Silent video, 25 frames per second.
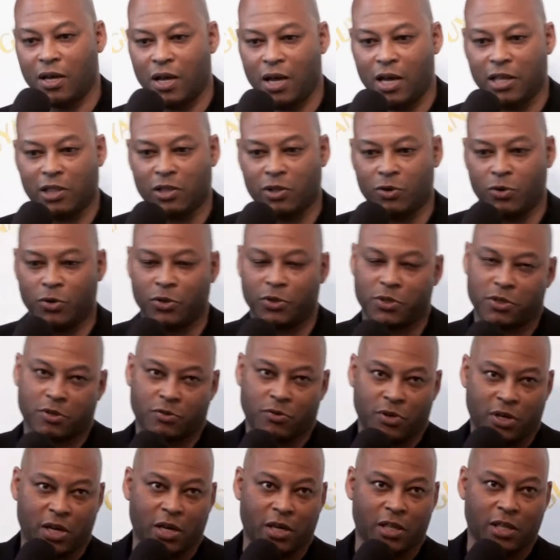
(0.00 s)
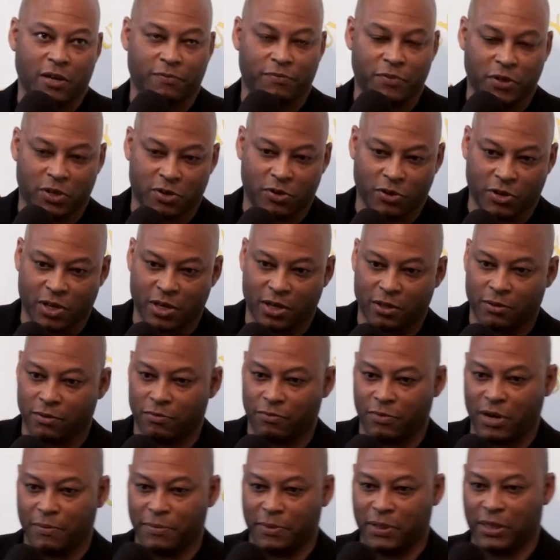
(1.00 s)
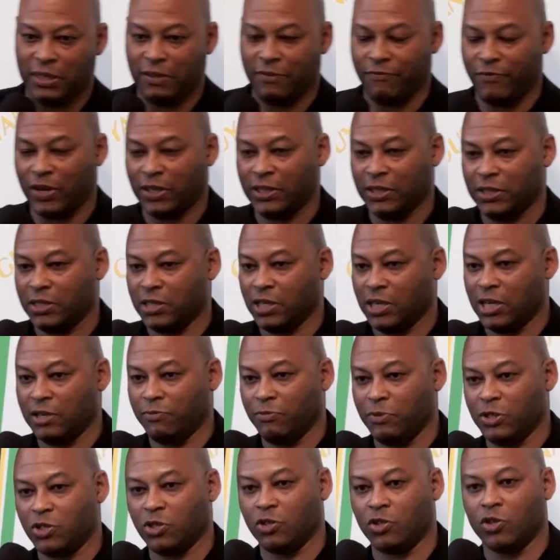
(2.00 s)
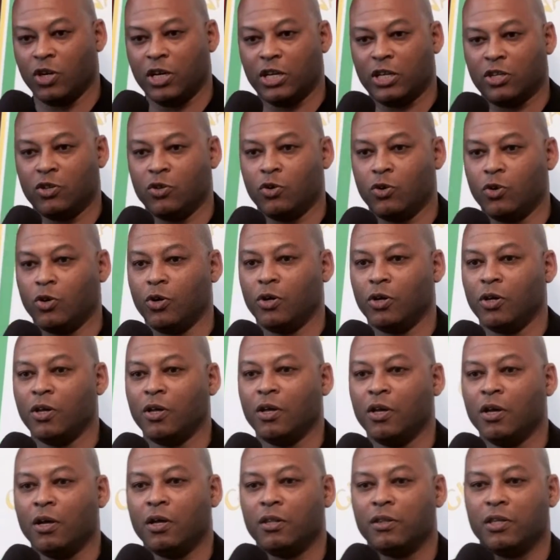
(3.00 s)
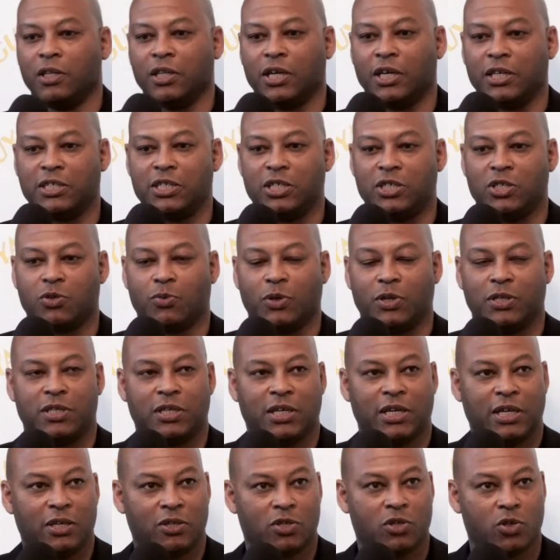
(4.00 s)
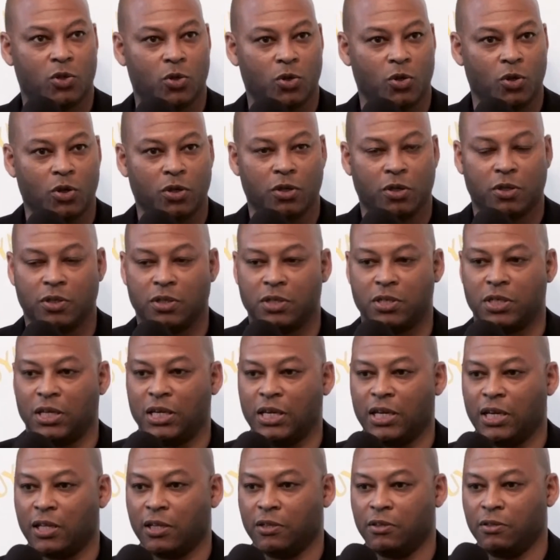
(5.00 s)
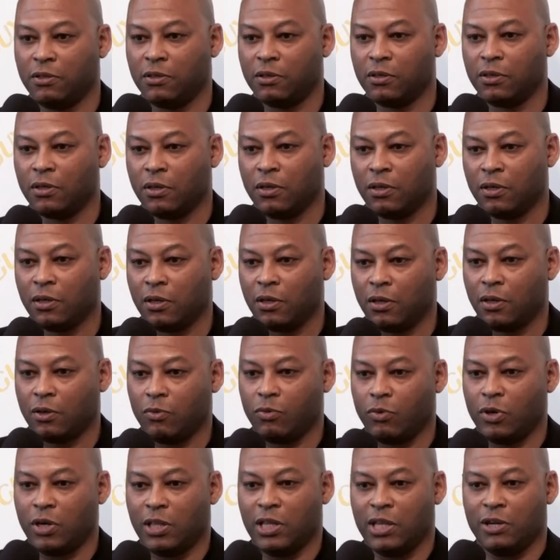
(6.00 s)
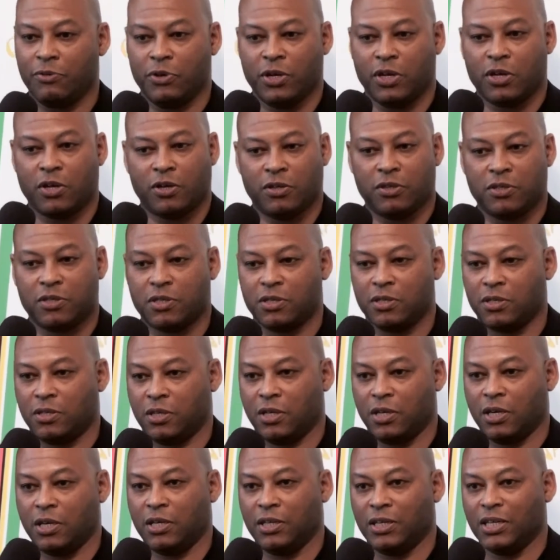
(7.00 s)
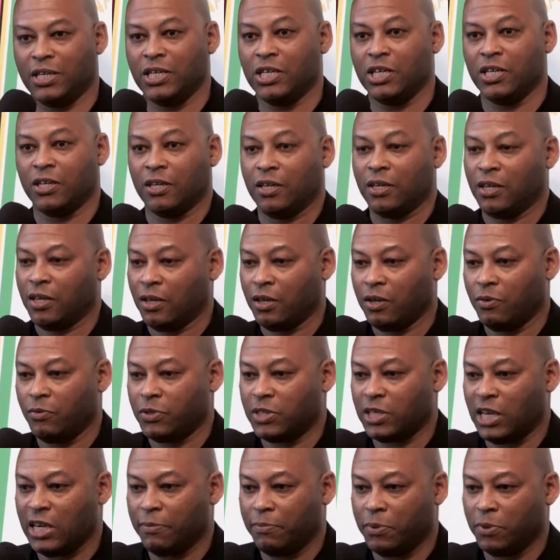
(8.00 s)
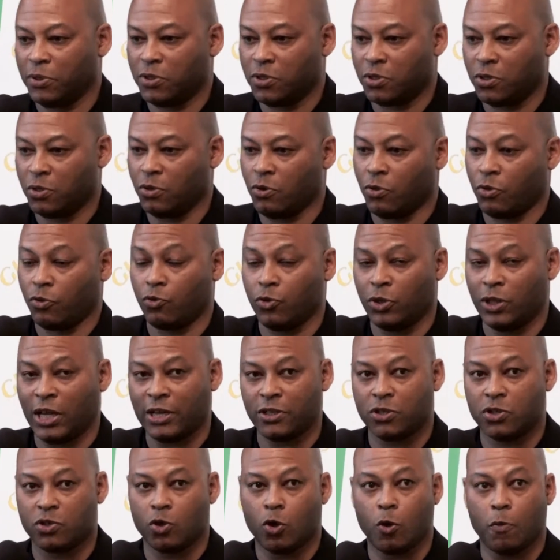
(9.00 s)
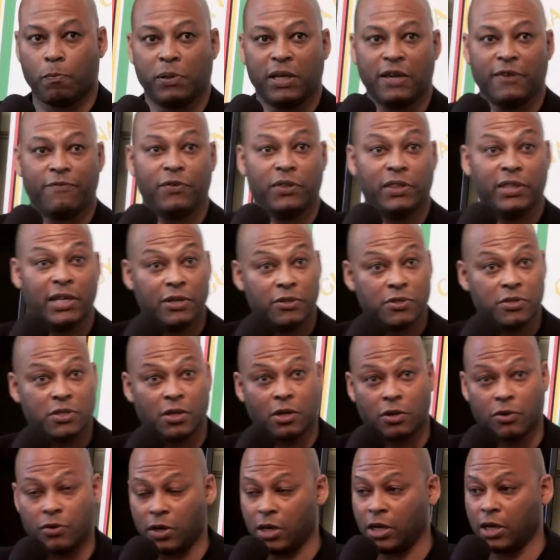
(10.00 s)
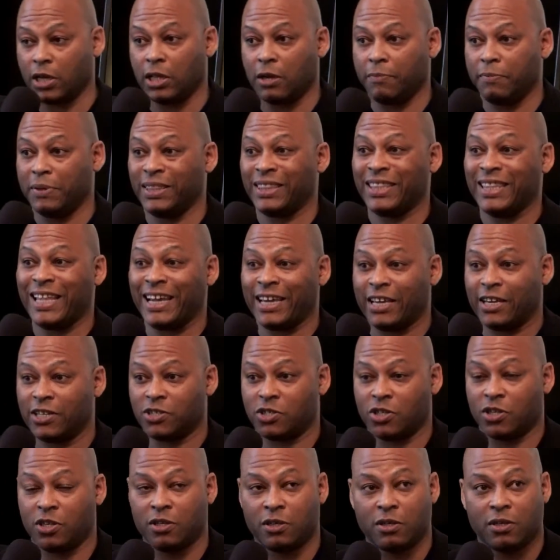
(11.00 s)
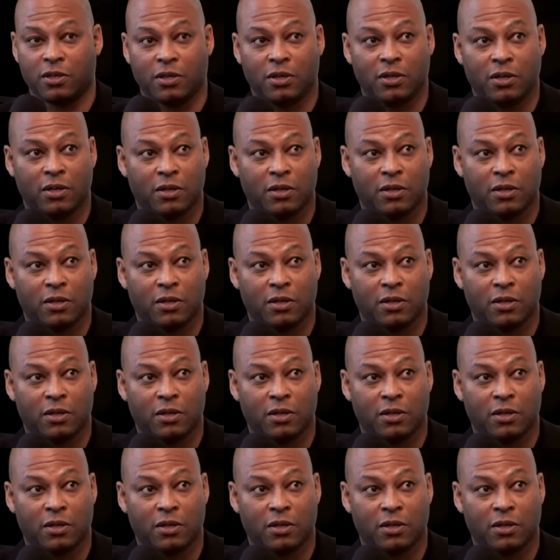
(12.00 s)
at Lord's cricket, lovely cricket, Ramadhin and Valentine. We should not ignore the 1928 tour to England, where Learie Constantine was able to, through that tour, play for Nelson Cricket Club in Lancashire,